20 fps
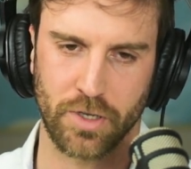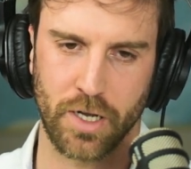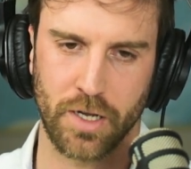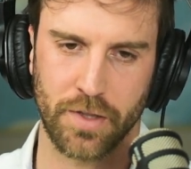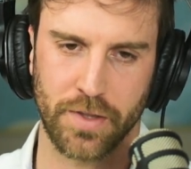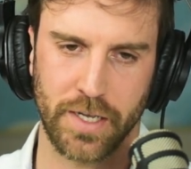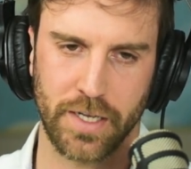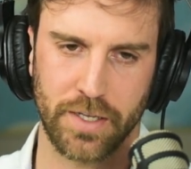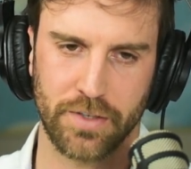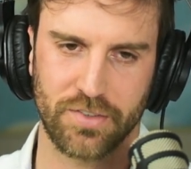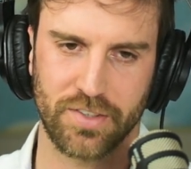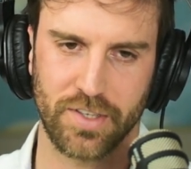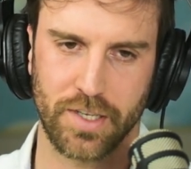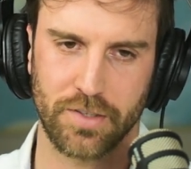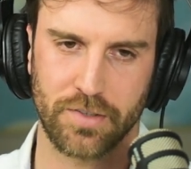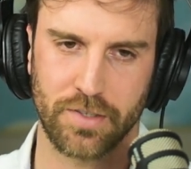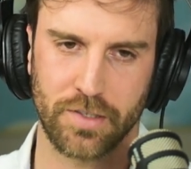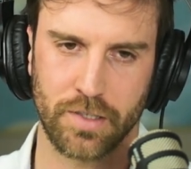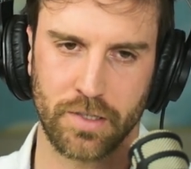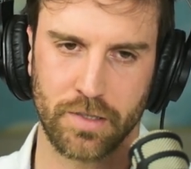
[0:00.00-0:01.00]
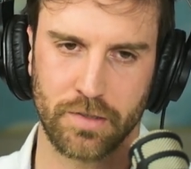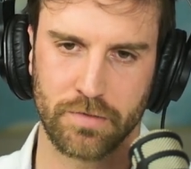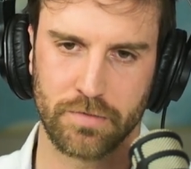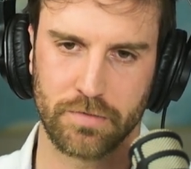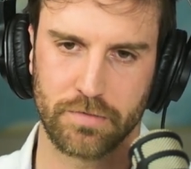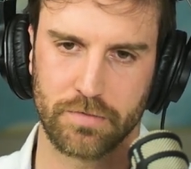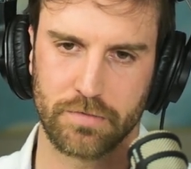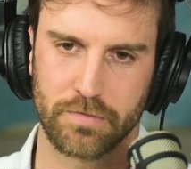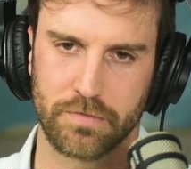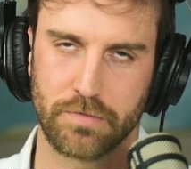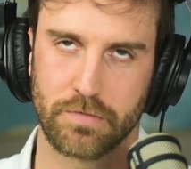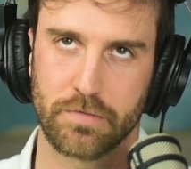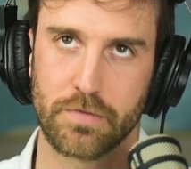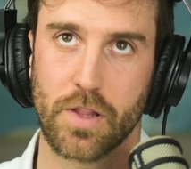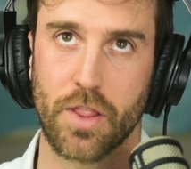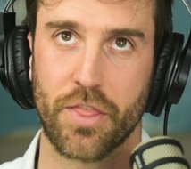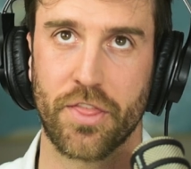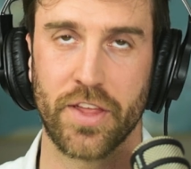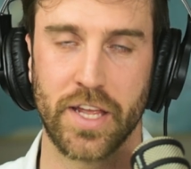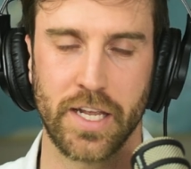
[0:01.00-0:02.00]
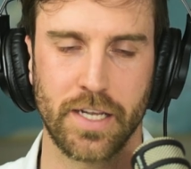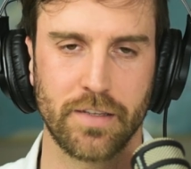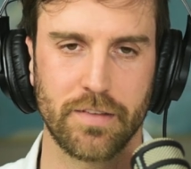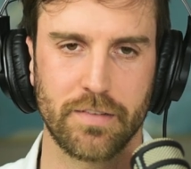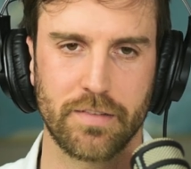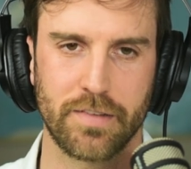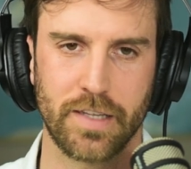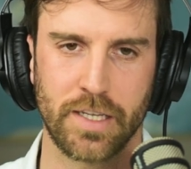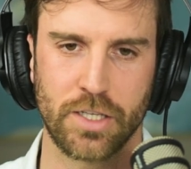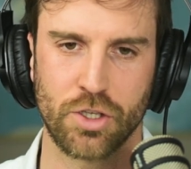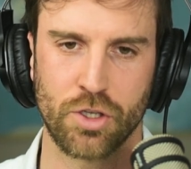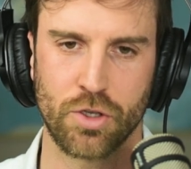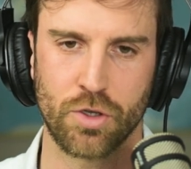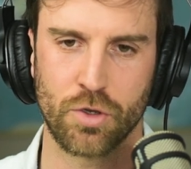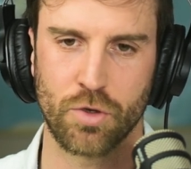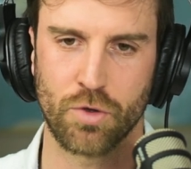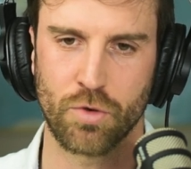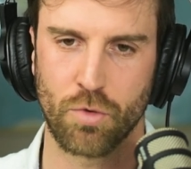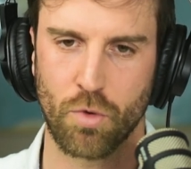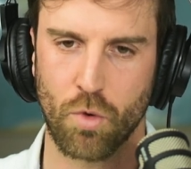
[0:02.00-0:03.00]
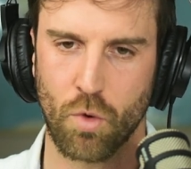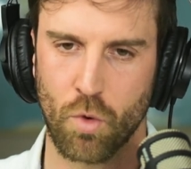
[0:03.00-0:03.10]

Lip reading: Are there certain things that you